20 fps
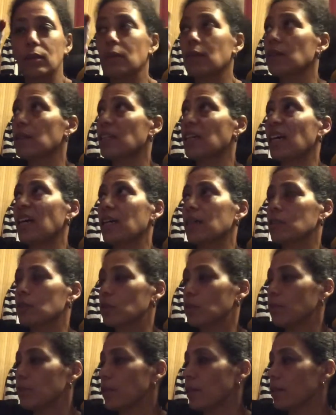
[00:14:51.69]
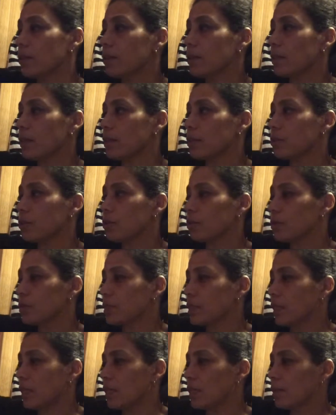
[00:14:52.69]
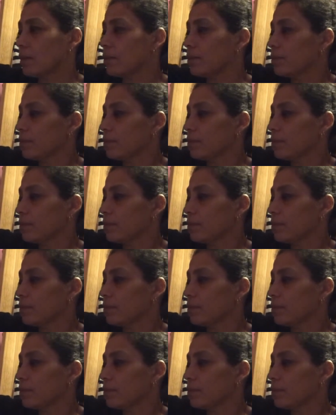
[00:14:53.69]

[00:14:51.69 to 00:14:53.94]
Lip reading: and that hangs up there. I think that's good saying.